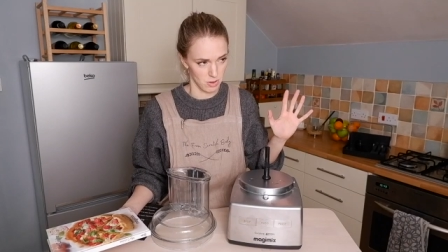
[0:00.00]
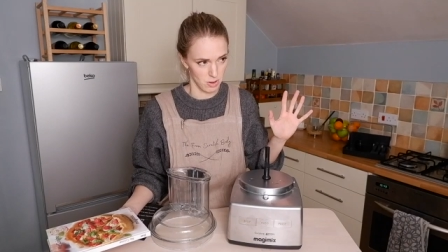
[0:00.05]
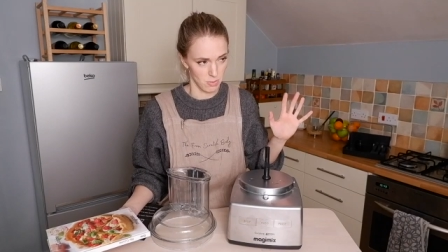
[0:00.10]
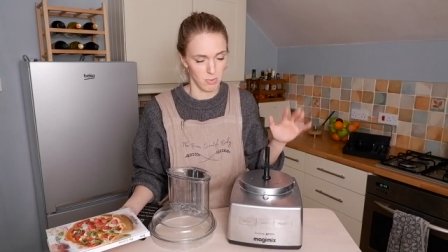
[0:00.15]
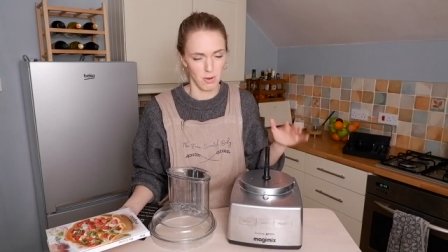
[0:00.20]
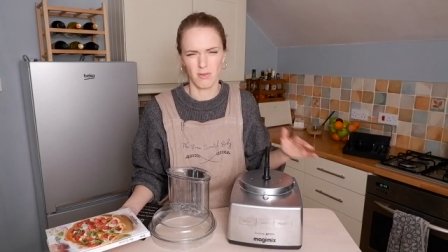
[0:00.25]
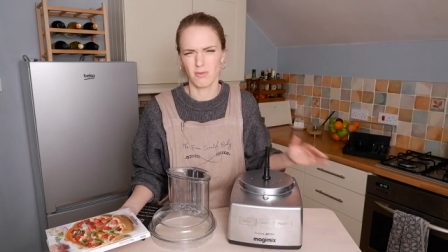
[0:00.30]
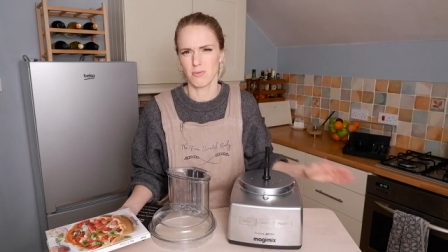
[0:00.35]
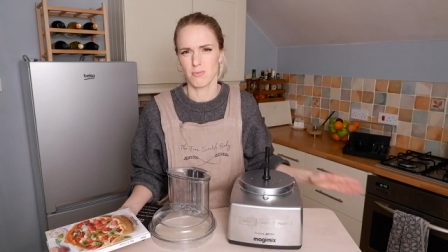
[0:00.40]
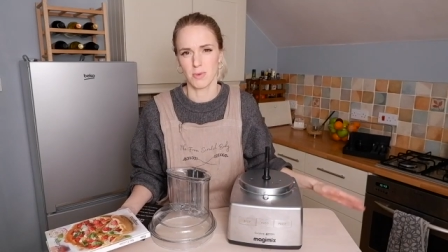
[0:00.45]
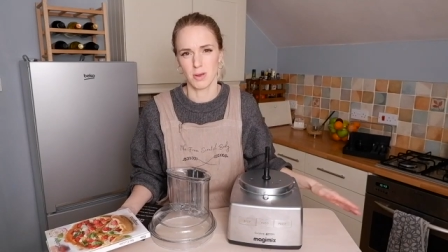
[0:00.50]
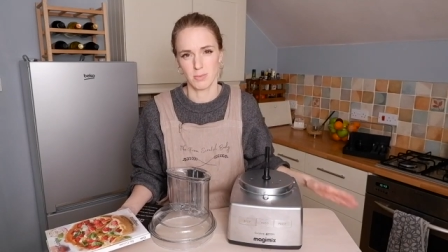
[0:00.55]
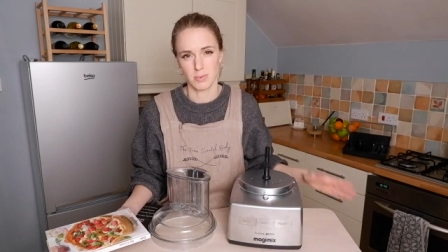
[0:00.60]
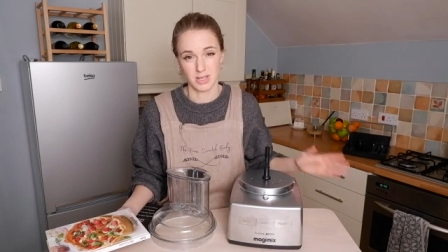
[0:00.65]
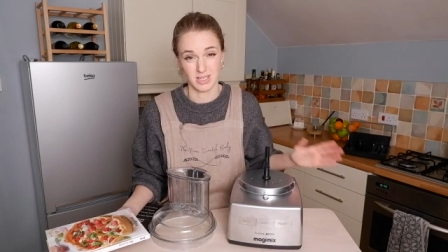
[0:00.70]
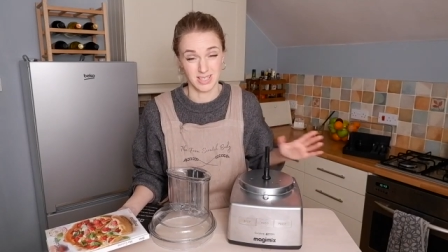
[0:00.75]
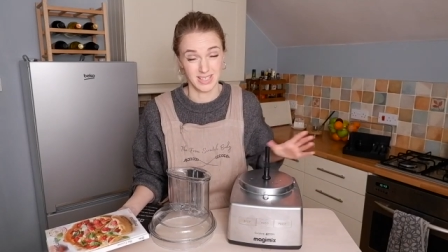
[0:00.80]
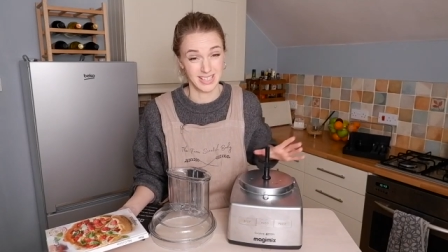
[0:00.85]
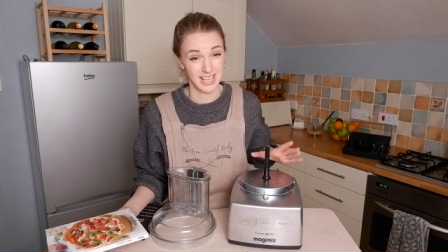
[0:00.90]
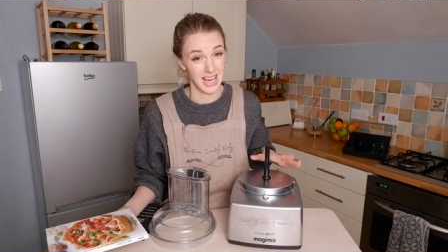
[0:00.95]
apart from maybe a
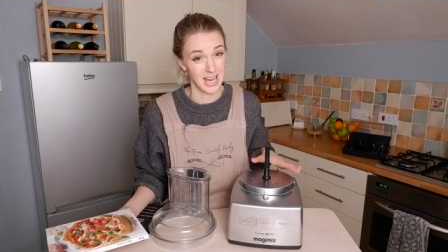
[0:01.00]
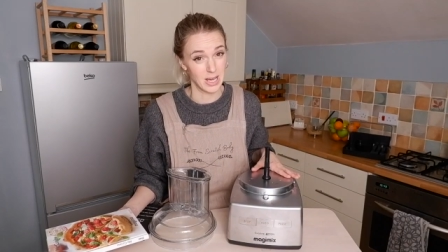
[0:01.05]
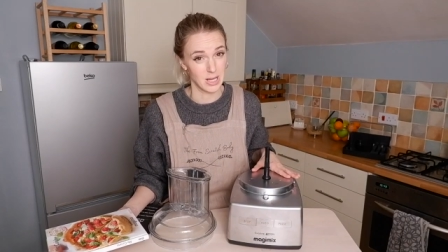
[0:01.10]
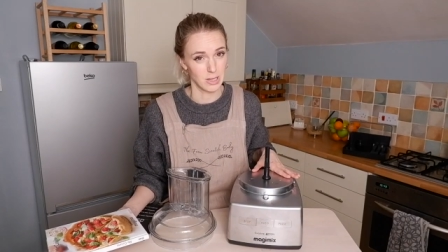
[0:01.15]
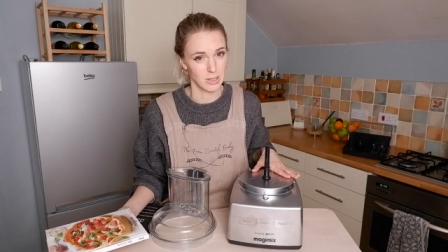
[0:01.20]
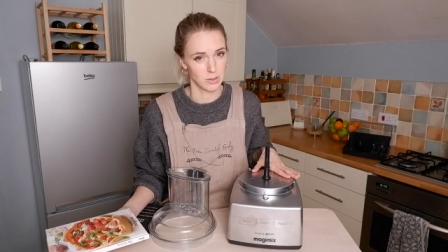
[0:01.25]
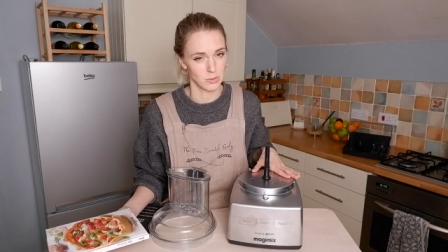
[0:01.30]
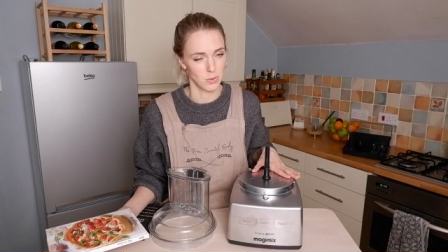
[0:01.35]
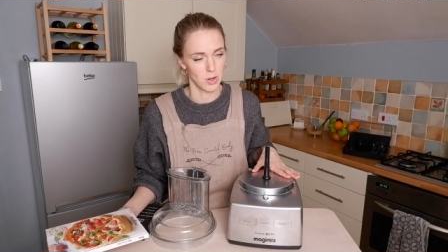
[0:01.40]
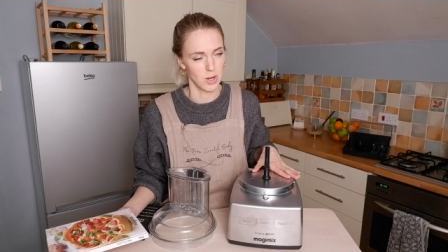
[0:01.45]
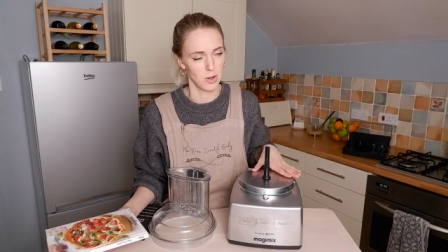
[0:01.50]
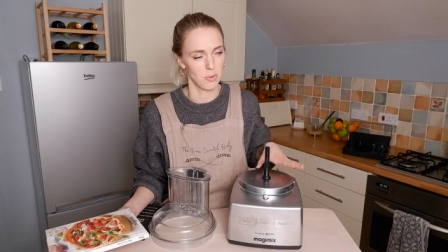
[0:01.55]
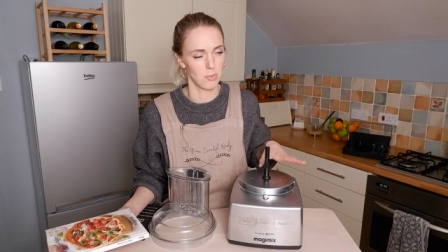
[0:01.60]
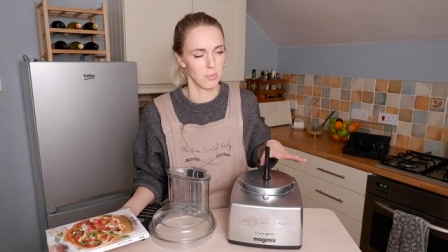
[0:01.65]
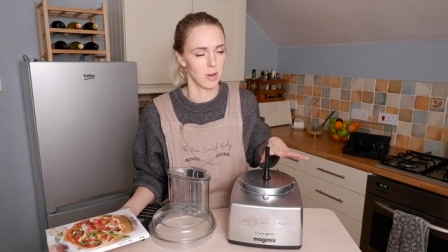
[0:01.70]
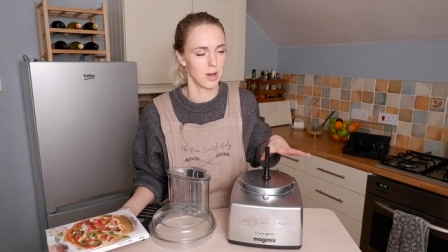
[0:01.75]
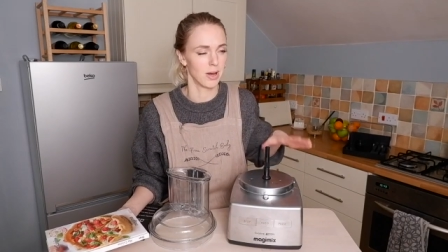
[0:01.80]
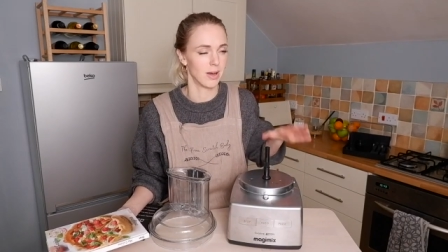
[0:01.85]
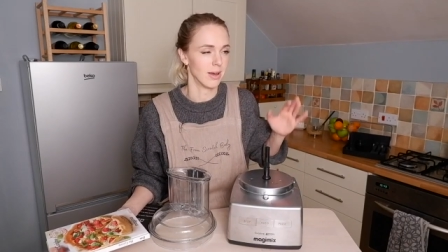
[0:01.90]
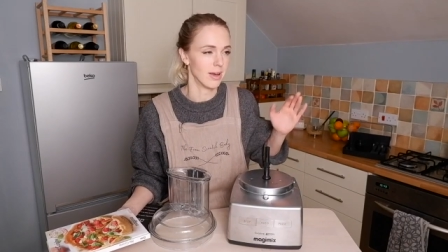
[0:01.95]
scale as well,
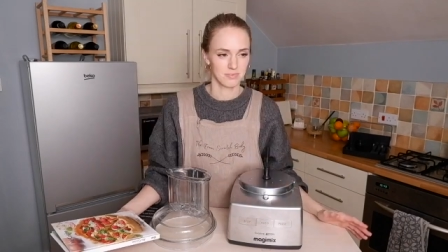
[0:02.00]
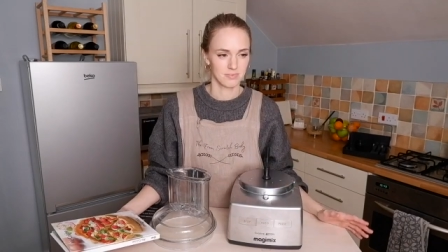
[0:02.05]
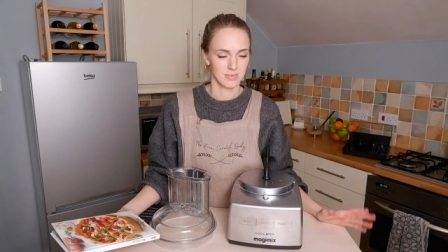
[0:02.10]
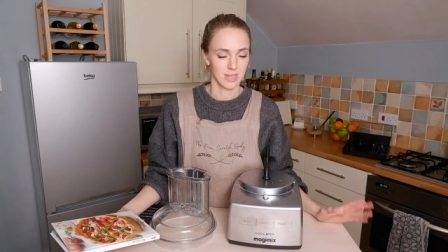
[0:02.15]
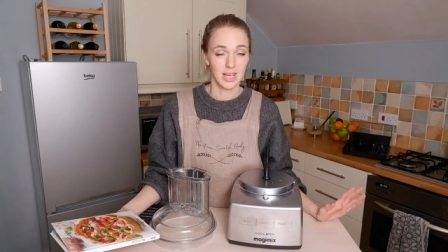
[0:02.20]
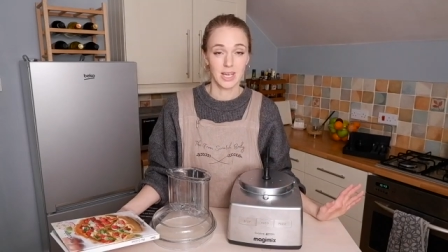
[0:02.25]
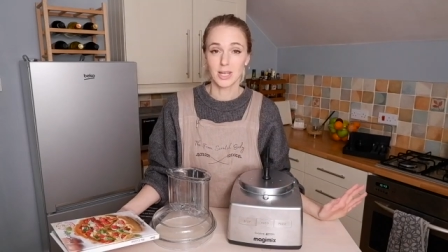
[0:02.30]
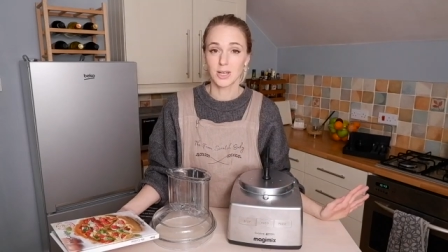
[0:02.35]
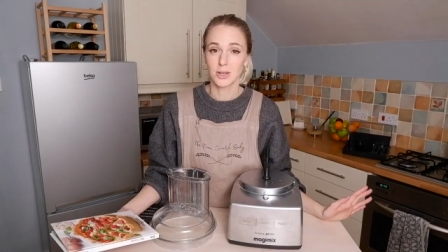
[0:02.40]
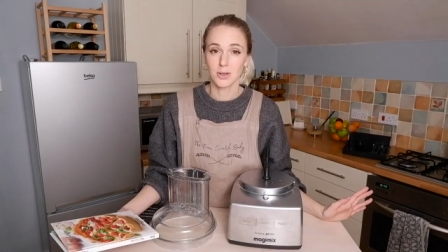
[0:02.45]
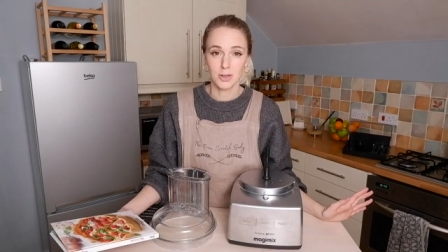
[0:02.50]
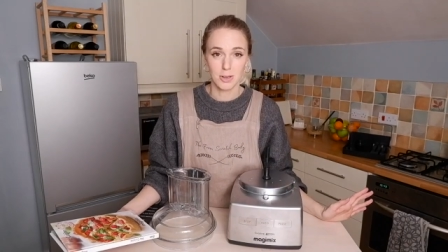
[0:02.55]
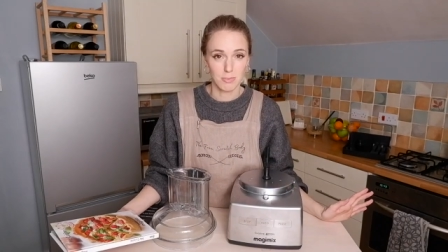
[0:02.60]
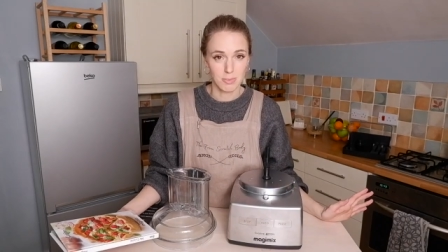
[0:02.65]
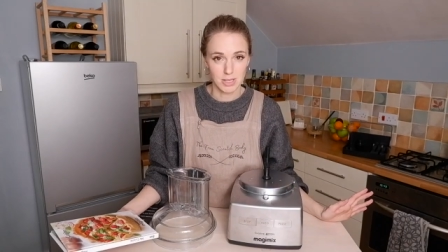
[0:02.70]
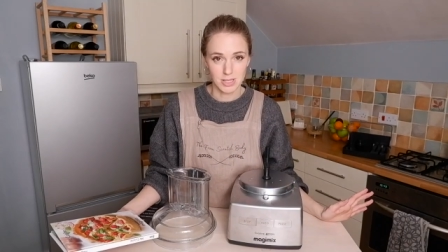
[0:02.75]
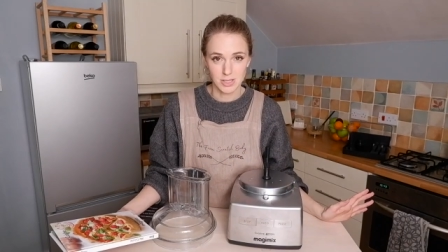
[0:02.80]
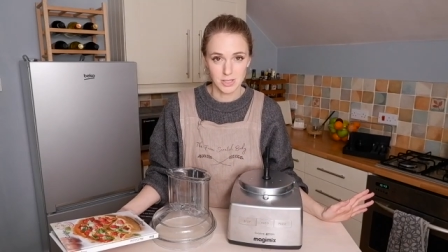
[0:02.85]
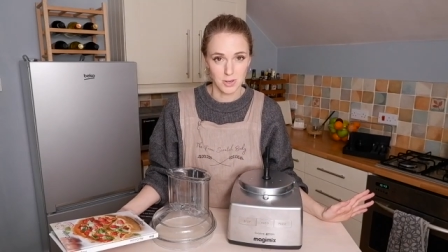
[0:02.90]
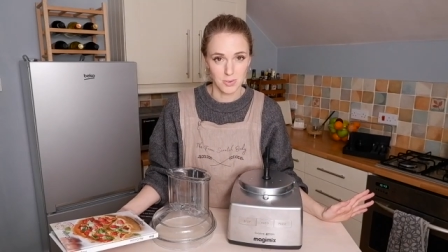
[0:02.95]
but it can only be
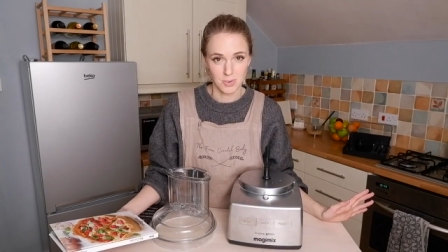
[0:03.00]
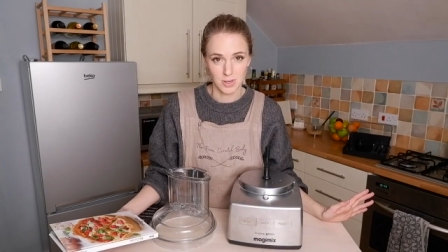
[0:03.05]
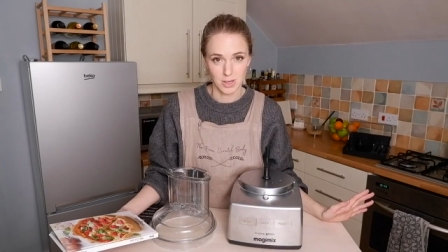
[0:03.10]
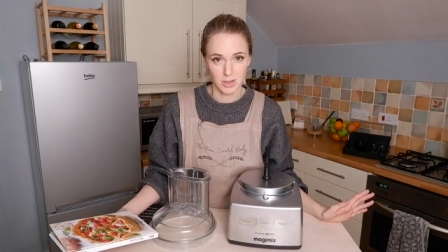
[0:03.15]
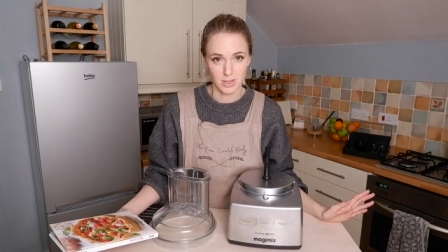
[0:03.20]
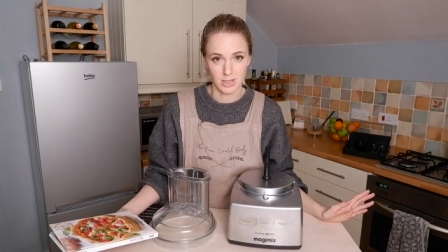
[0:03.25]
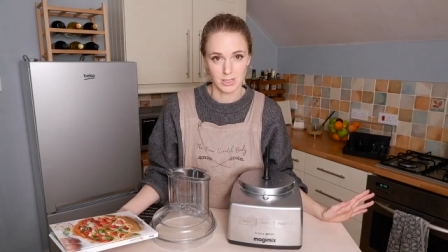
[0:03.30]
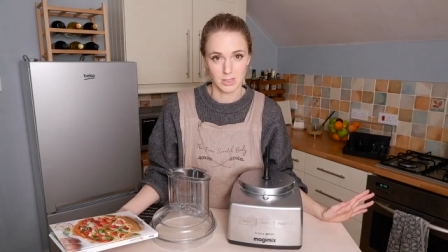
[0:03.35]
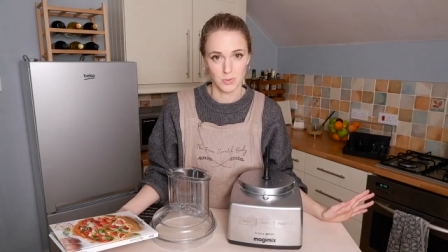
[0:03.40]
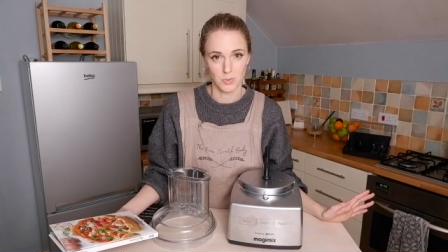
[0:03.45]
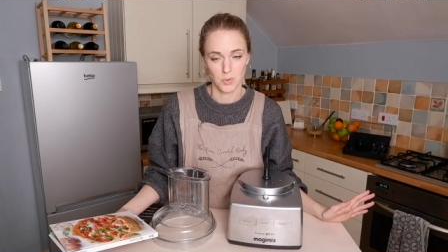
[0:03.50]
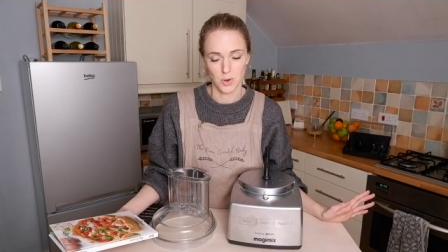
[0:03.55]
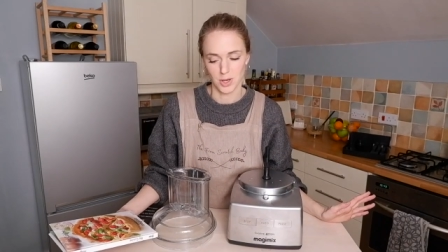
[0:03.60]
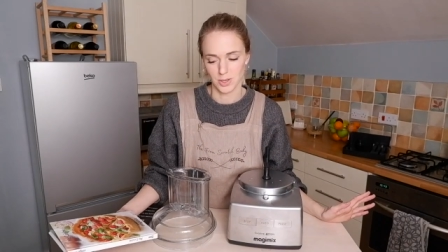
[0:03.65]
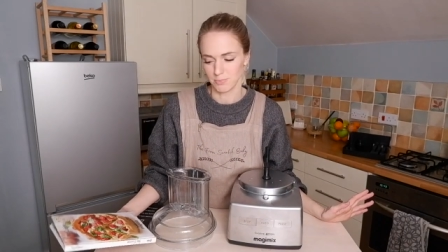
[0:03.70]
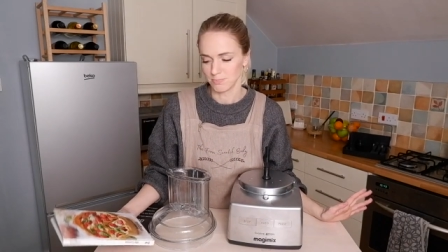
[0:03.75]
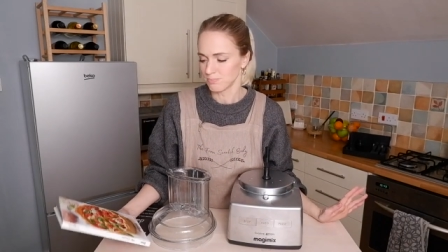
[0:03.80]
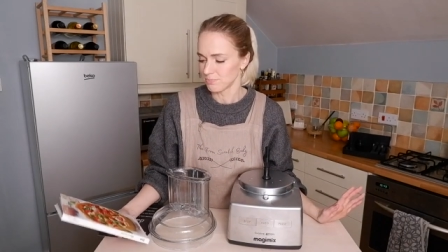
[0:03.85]
so many things in one.